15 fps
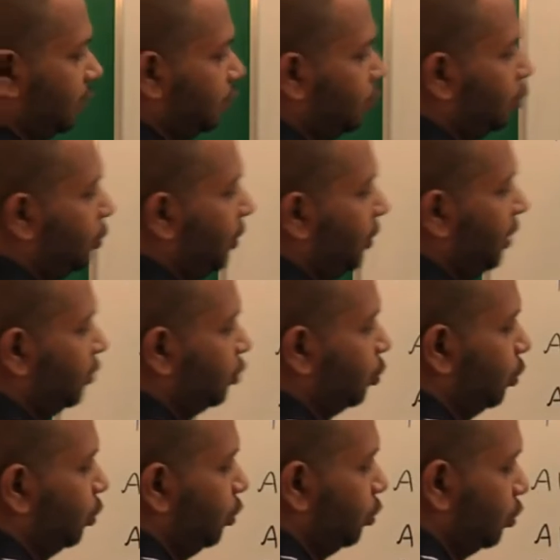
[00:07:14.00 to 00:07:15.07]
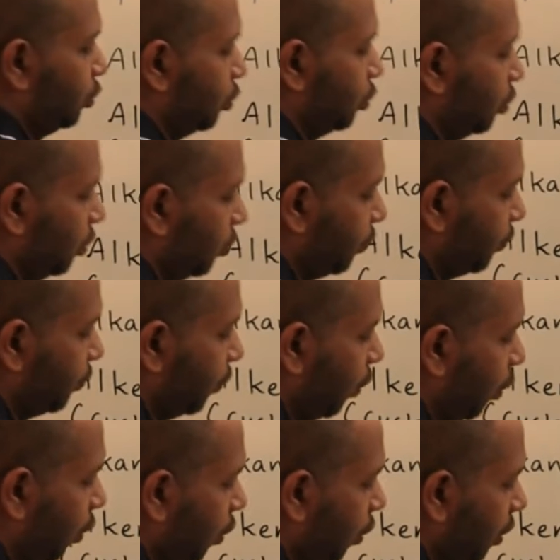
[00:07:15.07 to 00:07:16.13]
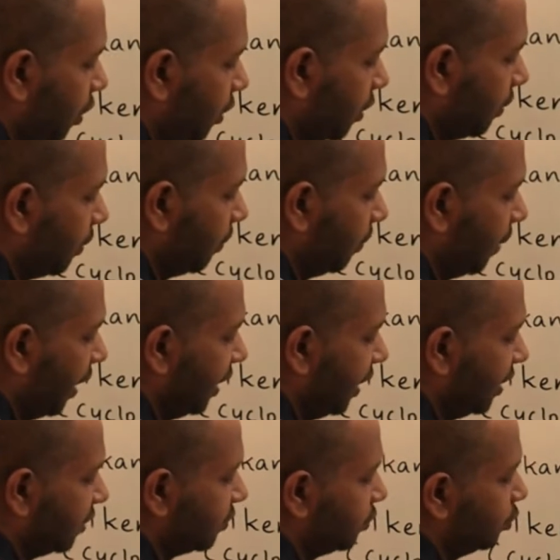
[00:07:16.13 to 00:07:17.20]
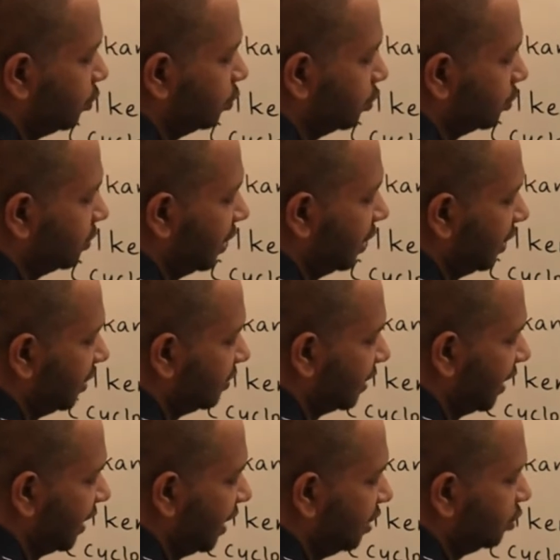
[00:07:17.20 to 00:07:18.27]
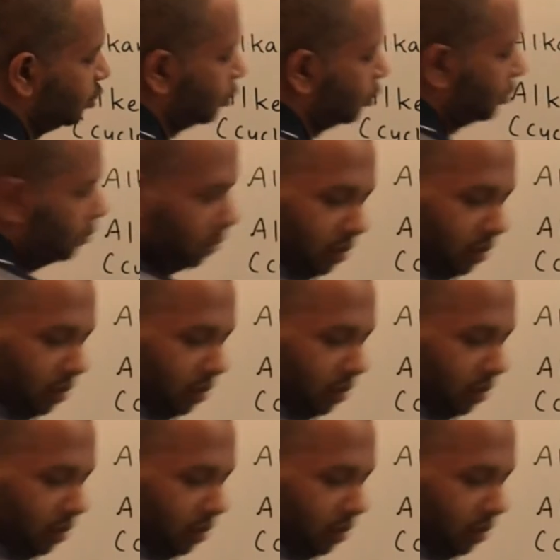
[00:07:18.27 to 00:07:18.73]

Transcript: is 2, means 2 into 2, 4 minus 2, that is again 2.